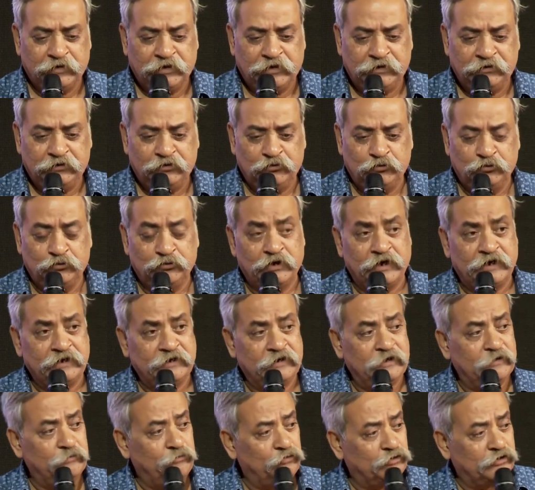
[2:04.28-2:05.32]
and you
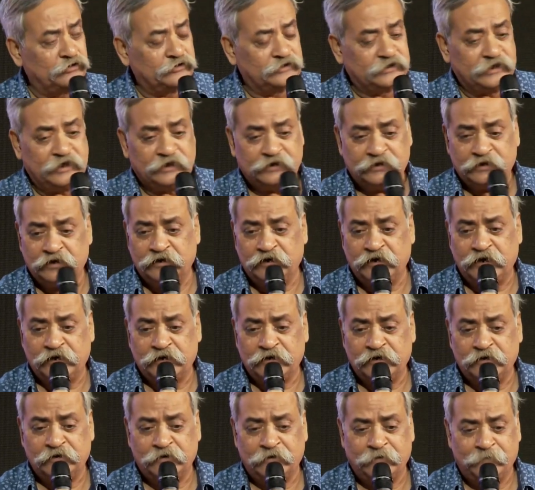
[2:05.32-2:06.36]
ride a motorcycle
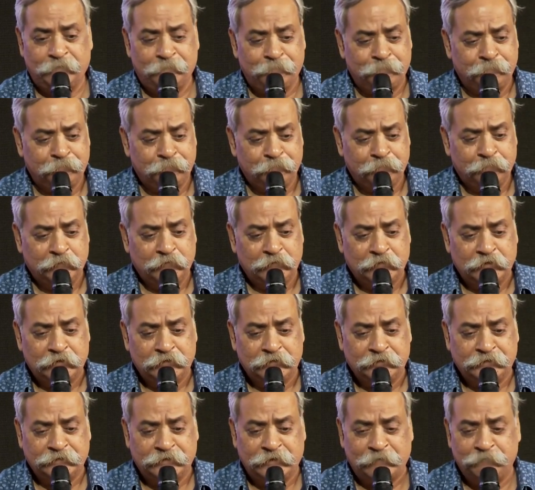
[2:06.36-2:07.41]
like a
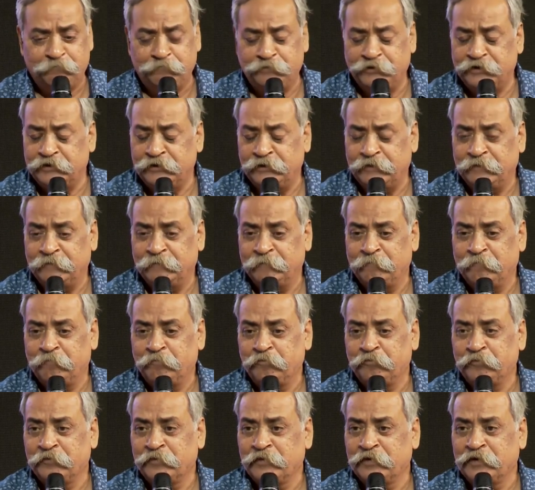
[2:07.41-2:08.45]
champion.
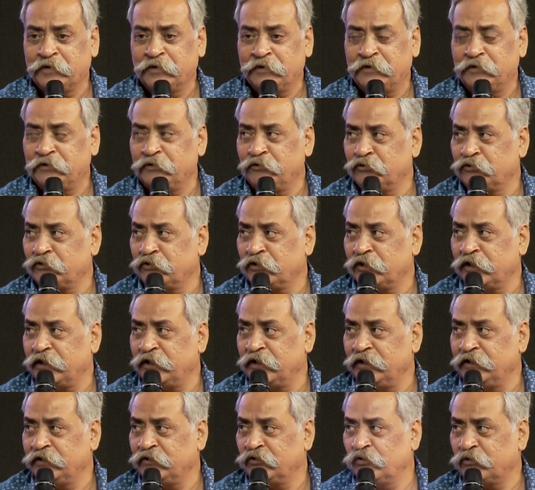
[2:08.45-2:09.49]
You're on a
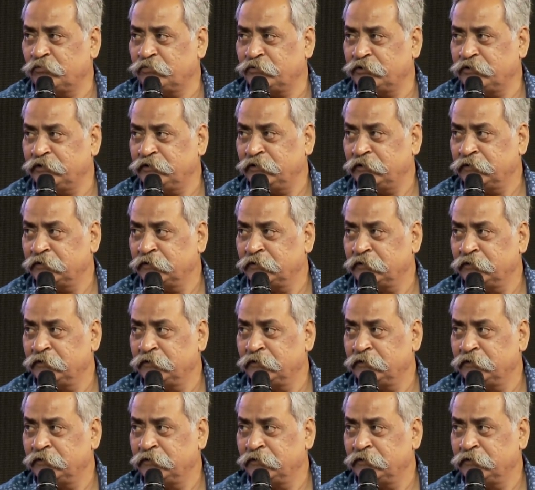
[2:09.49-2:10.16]
helicopter.